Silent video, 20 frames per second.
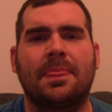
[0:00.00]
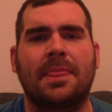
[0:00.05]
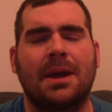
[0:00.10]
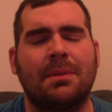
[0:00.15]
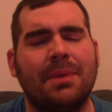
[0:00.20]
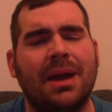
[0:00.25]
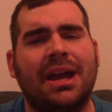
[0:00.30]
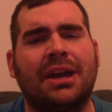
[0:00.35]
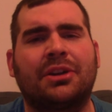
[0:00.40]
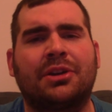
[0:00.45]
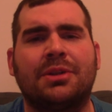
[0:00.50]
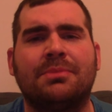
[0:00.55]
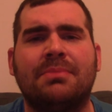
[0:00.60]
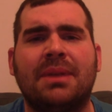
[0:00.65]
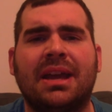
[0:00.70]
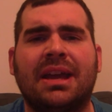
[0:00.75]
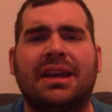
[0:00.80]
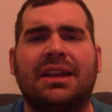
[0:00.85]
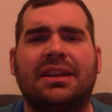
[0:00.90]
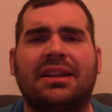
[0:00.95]
I'm angry,
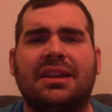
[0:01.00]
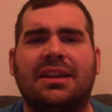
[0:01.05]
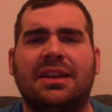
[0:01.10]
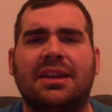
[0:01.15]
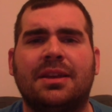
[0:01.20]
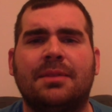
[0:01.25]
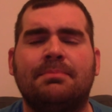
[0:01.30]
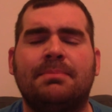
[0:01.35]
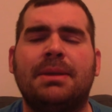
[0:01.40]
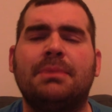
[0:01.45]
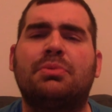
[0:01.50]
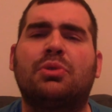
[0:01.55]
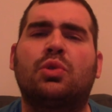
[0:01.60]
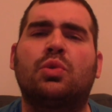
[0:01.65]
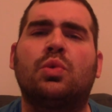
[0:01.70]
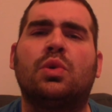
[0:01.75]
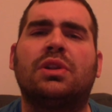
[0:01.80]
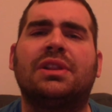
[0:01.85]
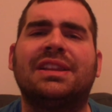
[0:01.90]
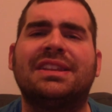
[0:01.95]
man.
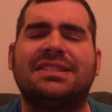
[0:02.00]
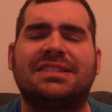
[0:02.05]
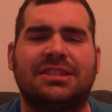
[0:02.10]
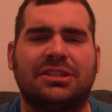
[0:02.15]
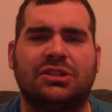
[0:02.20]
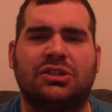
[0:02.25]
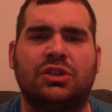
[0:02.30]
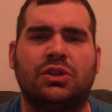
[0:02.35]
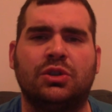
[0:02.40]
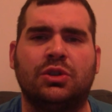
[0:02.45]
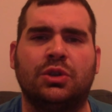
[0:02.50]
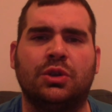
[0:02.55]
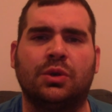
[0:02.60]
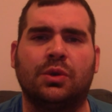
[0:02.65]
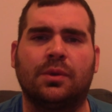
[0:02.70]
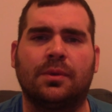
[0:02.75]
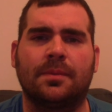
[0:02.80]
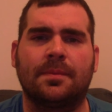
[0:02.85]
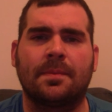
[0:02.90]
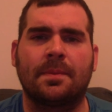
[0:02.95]
People will listen to
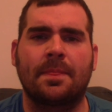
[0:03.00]
you.